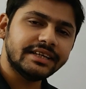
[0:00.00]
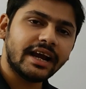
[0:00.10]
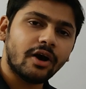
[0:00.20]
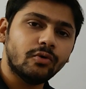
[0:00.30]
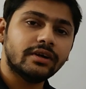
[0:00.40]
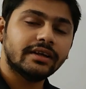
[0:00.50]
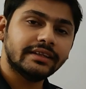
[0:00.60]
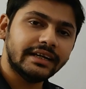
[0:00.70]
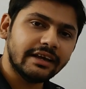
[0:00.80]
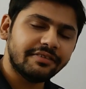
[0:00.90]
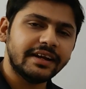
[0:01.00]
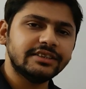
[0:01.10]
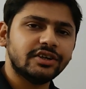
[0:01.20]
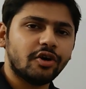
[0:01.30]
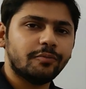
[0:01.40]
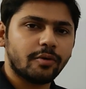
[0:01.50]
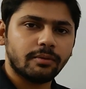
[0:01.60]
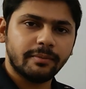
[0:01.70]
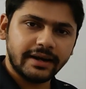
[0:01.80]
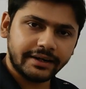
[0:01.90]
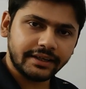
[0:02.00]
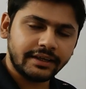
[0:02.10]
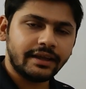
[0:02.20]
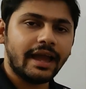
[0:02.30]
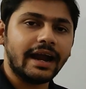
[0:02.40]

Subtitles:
check out the definition of probability